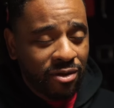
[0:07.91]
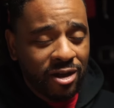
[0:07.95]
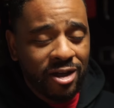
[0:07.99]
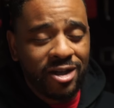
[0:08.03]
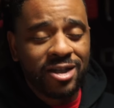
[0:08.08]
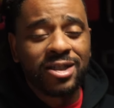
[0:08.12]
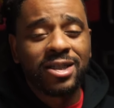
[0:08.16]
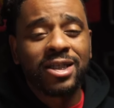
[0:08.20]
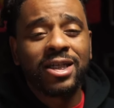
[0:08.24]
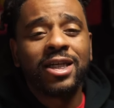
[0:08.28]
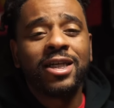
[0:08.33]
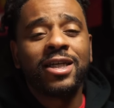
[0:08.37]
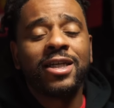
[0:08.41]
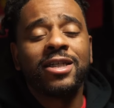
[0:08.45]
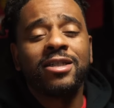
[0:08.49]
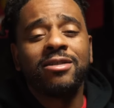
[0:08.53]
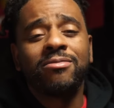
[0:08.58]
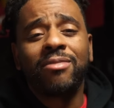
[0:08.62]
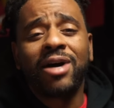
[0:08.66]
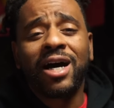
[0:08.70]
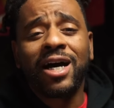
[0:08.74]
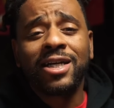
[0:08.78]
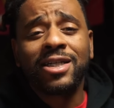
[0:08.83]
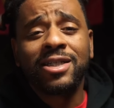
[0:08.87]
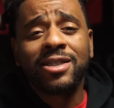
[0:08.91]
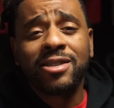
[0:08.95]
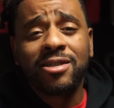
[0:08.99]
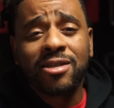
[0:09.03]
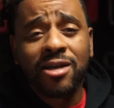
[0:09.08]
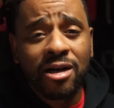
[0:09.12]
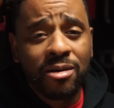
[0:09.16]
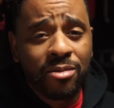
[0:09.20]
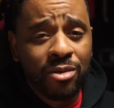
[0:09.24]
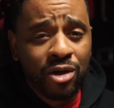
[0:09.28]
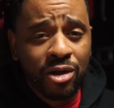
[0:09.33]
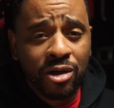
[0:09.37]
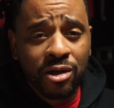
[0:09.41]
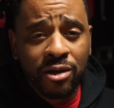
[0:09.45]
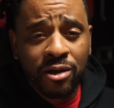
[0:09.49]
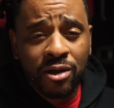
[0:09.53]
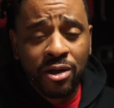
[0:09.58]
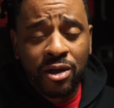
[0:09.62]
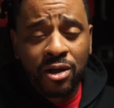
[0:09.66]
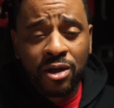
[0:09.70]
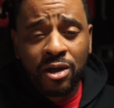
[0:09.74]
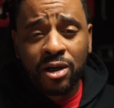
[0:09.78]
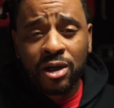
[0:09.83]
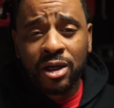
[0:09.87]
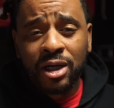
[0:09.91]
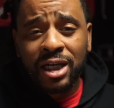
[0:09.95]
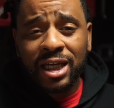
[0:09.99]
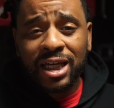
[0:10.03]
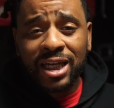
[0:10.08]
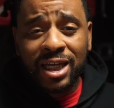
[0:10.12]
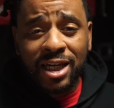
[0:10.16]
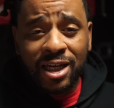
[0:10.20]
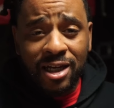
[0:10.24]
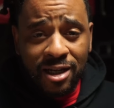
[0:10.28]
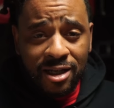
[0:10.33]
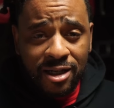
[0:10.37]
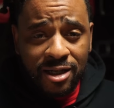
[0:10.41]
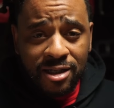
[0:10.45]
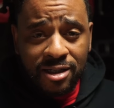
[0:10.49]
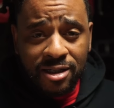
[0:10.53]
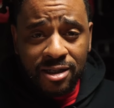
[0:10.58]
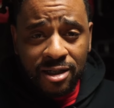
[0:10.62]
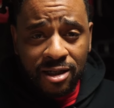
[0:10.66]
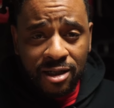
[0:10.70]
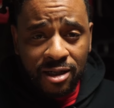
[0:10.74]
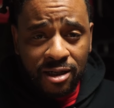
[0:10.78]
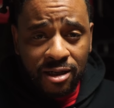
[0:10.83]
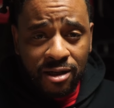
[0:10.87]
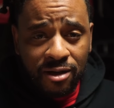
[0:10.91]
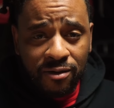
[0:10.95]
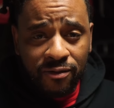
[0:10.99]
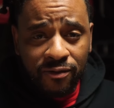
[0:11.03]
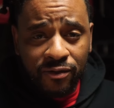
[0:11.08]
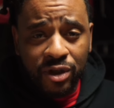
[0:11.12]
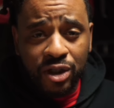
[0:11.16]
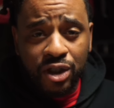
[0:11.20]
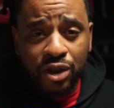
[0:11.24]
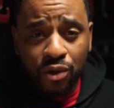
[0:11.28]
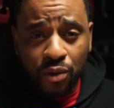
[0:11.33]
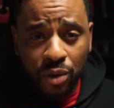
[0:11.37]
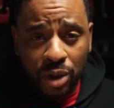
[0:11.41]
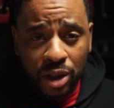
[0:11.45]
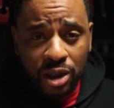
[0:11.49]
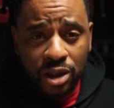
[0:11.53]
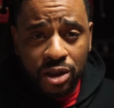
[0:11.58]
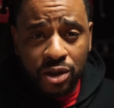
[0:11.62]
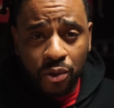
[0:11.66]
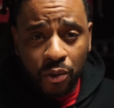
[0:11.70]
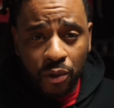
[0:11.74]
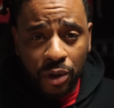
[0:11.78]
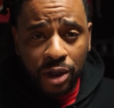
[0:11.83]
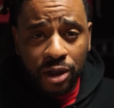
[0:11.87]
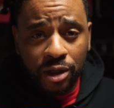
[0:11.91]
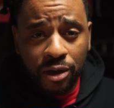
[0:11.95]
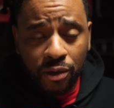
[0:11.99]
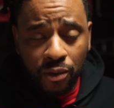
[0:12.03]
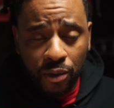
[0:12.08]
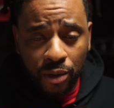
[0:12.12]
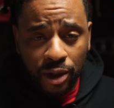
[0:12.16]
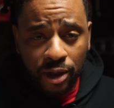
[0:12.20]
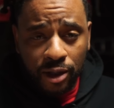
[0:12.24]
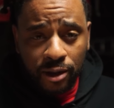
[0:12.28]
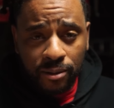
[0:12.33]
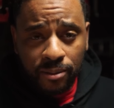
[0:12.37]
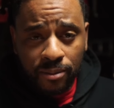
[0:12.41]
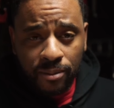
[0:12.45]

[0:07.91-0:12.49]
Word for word: This is my summer EDC for 2023.